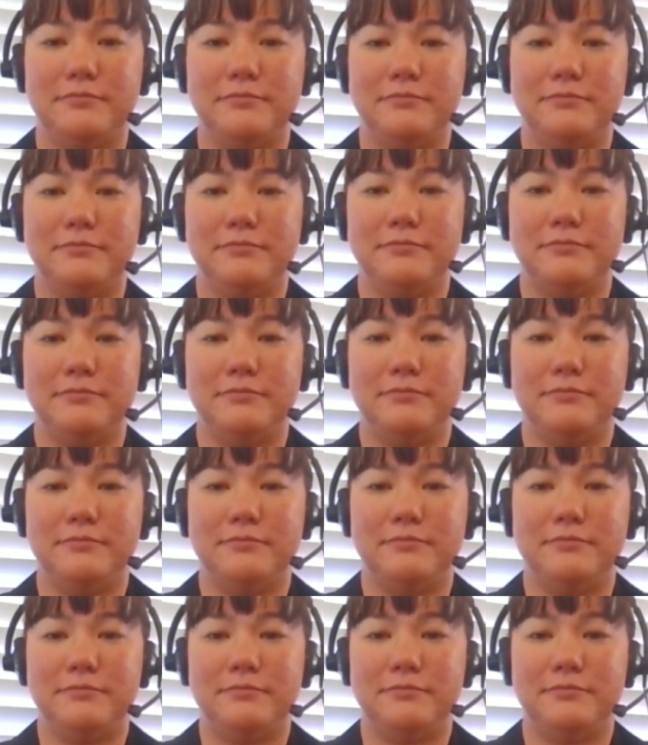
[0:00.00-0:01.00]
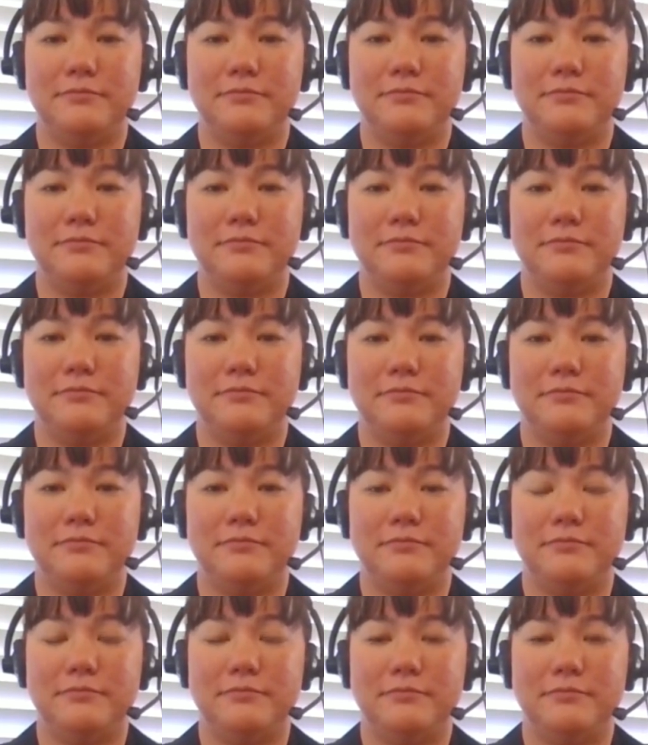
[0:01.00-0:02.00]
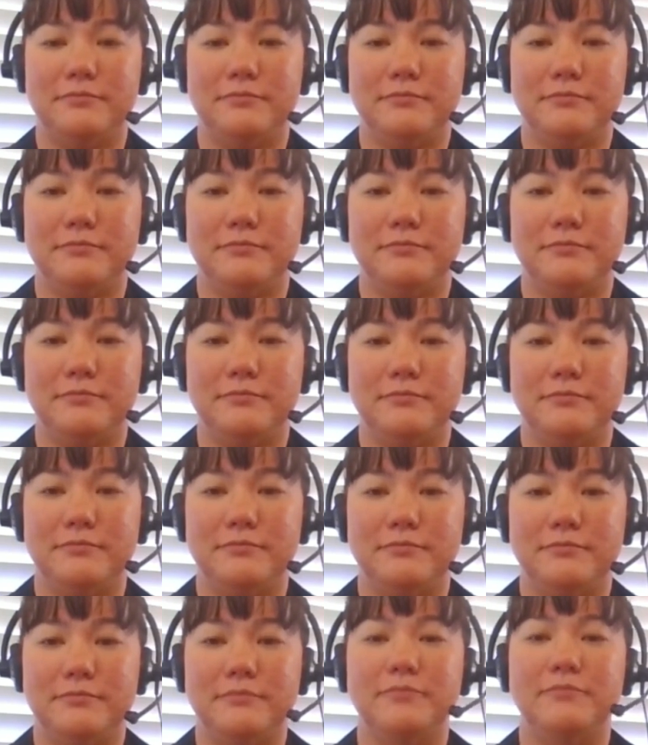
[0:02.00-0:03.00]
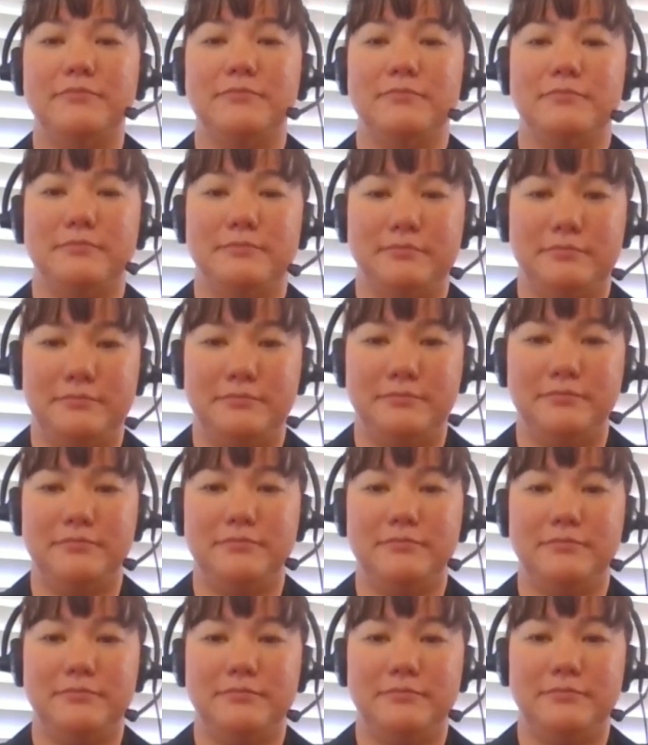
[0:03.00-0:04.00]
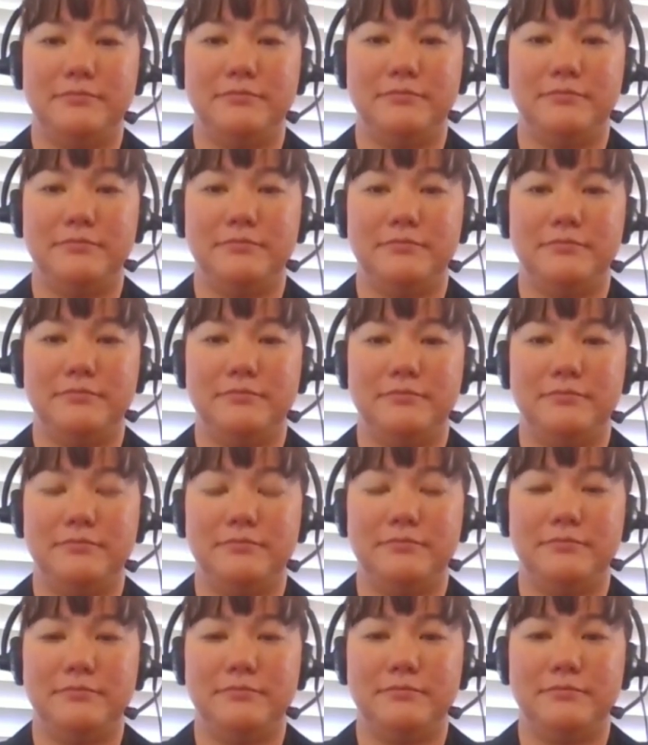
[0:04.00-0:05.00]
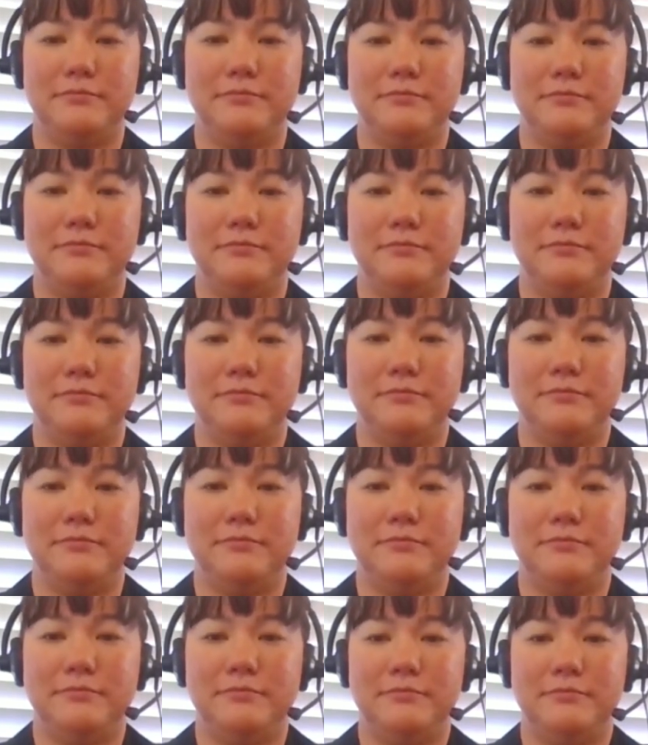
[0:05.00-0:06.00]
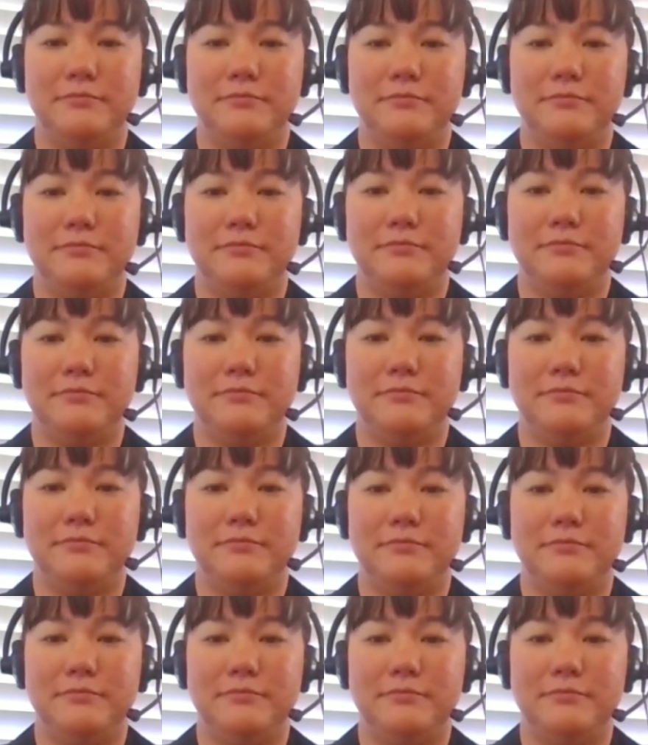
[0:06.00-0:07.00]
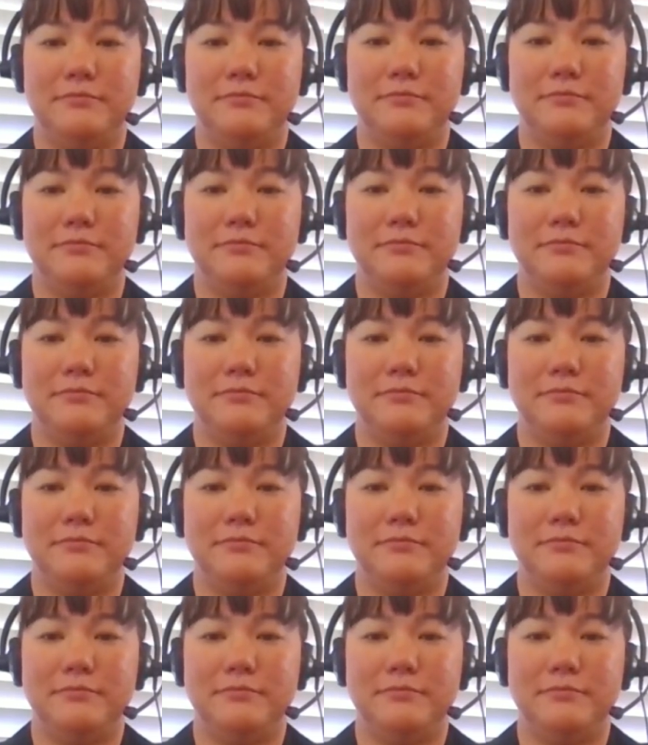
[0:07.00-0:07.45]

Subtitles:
This person isn't speaking.